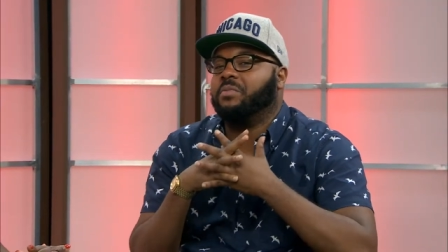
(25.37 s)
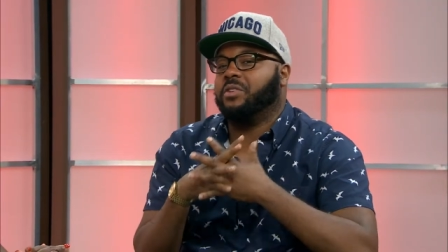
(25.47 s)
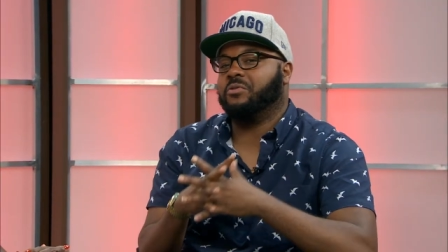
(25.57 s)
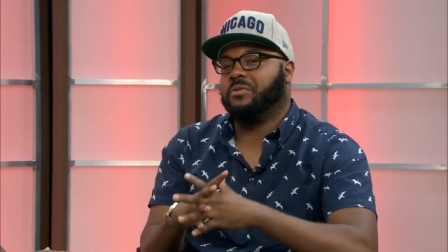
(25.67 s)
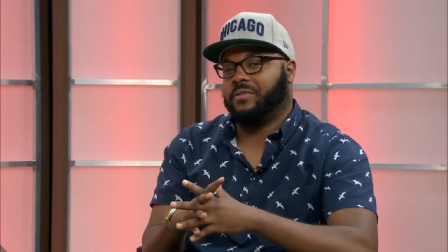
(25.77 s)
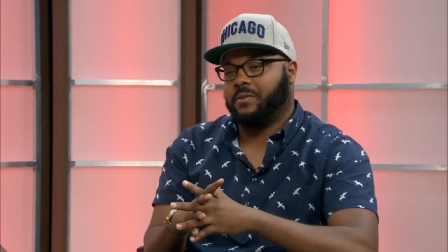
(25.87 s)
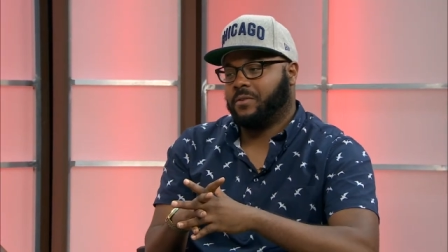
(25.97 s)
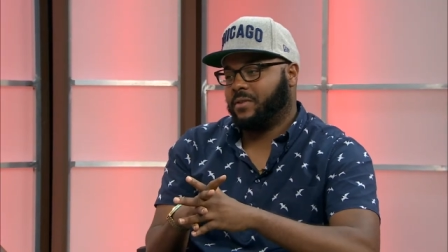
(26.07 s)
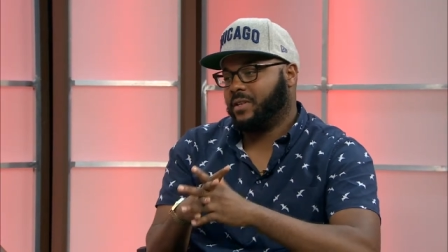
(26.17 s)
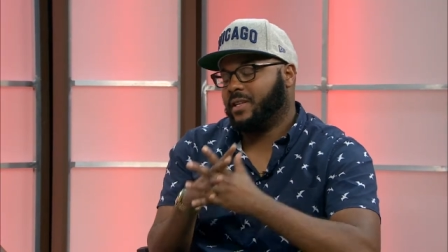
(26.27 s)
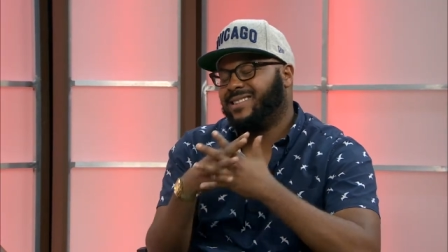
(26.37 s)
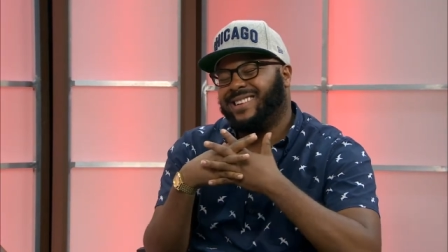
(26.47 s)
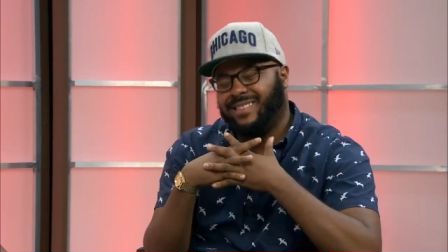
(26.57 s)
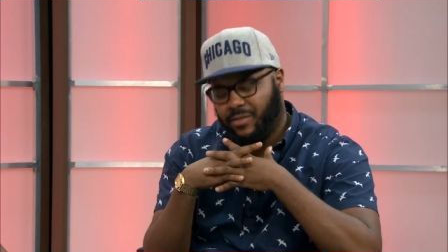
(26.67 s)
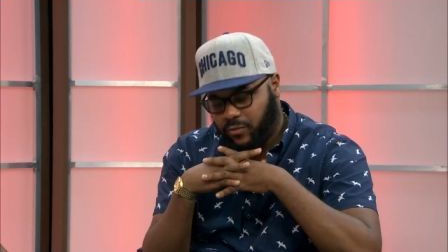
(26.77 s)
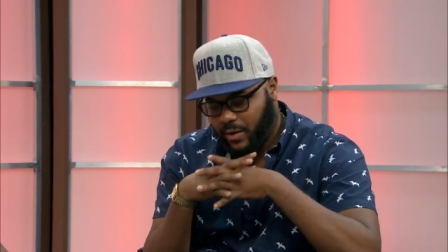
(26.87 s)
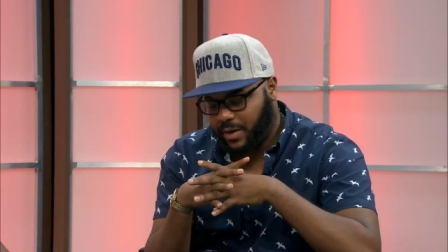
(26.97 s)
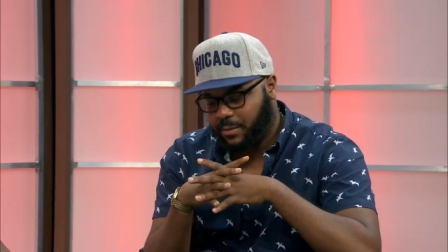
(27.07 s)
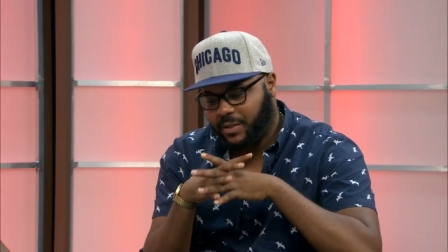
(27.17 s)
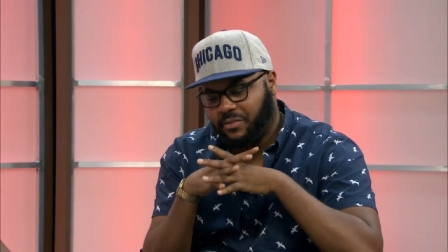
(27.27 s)
beautiful,
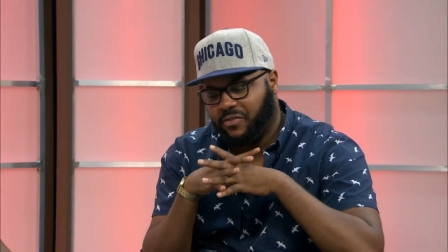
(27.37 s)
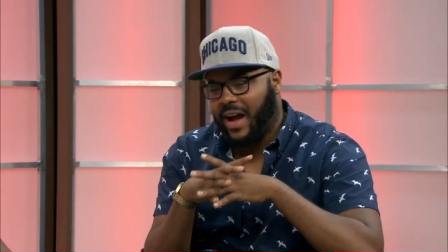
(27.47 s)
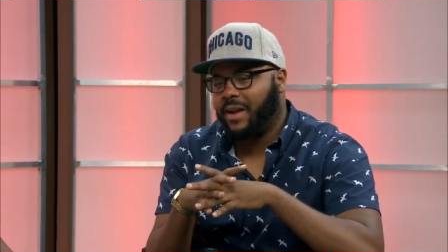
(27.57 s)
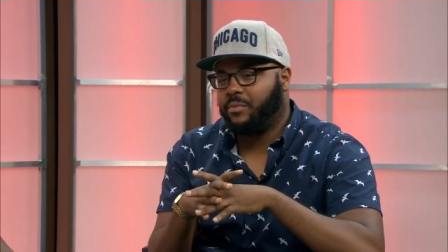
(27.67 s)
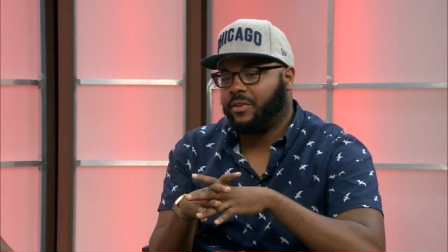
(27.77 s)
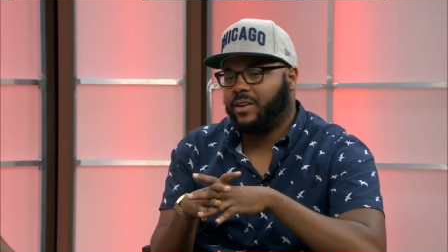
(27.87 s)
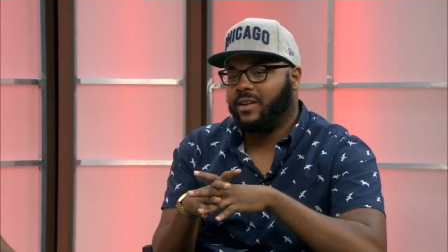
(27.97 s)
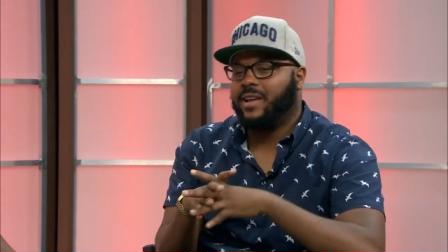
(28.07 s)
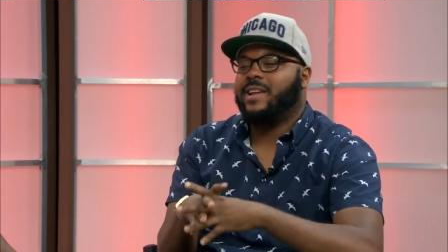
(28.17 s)
incredibly vibrant,